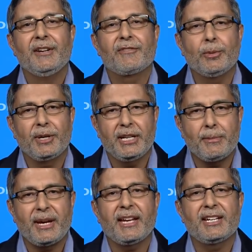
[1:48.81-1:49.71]
from a
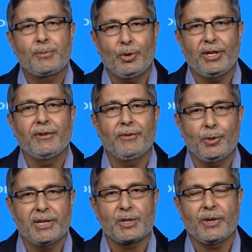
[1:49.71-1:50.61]
demand point of
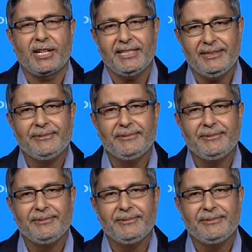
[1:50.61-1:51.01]
view as well.